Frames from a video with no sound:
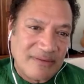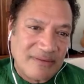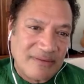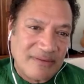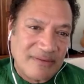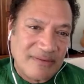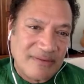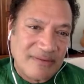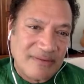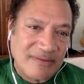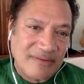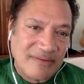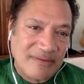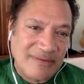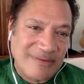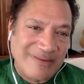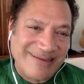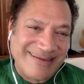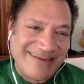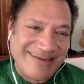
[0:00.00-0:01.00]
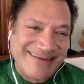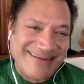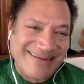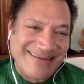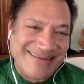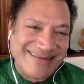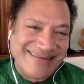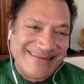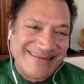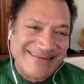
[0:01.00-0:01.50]

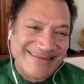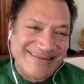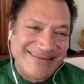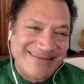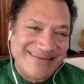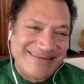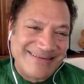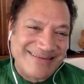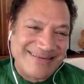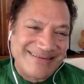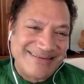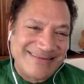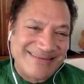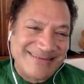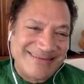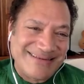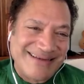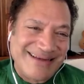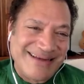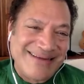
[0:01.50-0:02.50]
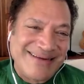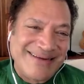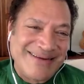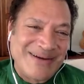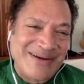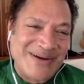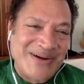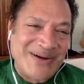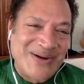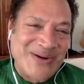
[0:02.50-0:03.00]

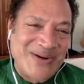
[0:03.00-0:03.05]
(not speaking)